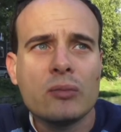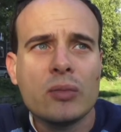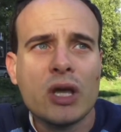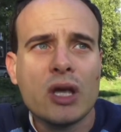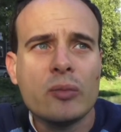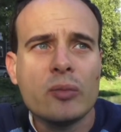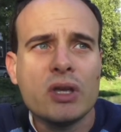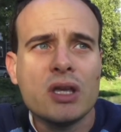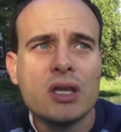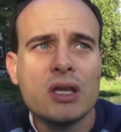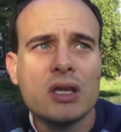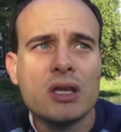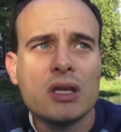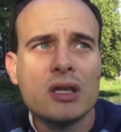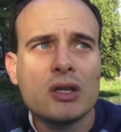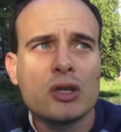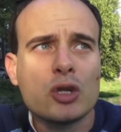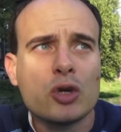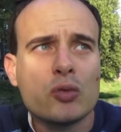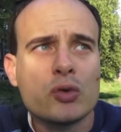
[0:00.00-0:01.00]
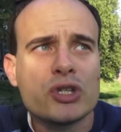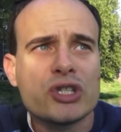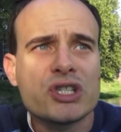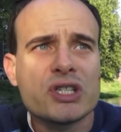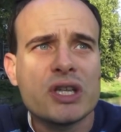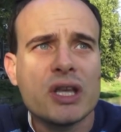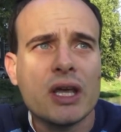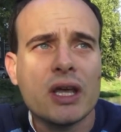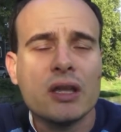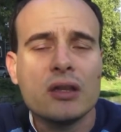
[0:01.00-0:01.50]
maybe towards
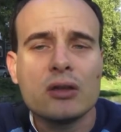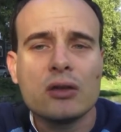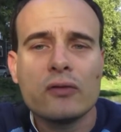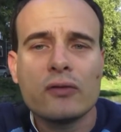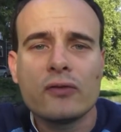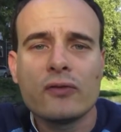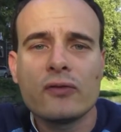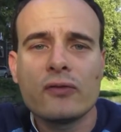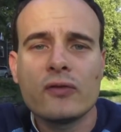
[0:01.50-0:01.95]
the end of